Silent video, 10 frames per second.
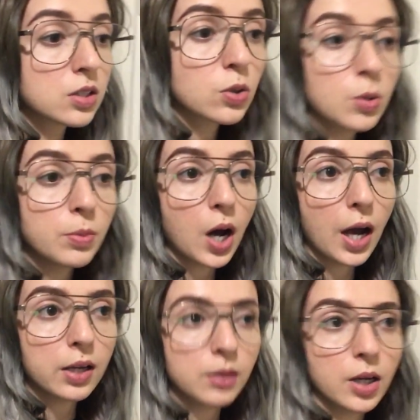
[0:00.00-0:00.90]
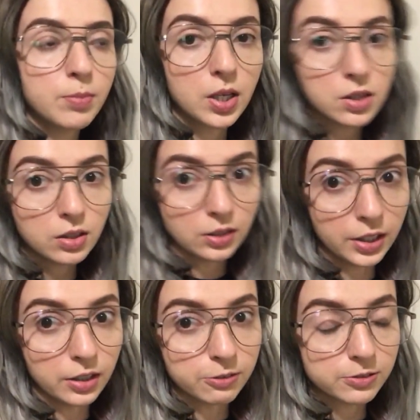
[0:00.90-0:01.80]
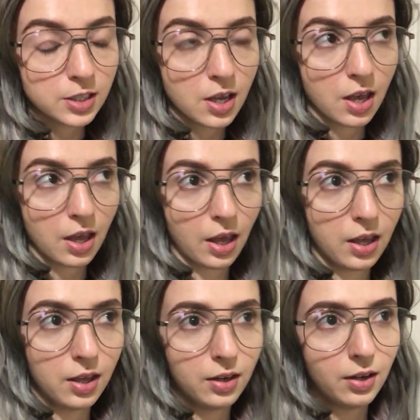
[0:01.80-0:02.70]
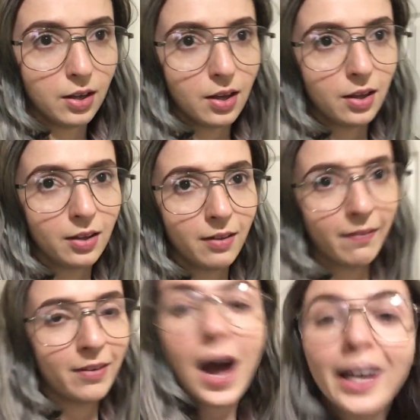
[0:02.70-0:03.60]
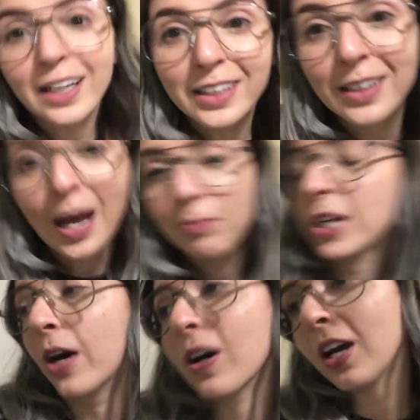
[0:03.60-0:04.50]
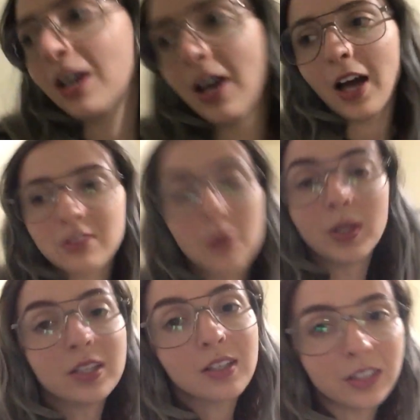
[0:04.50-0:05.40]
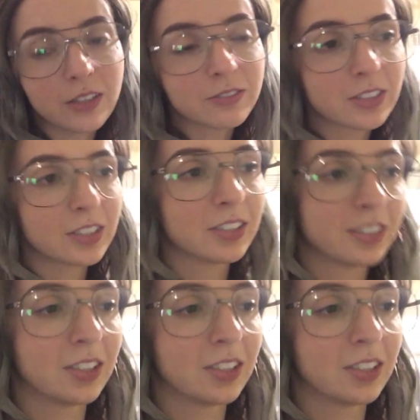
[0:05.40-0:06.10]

So um, I am in the lift and I got kidnapped. No. So I'm in the lift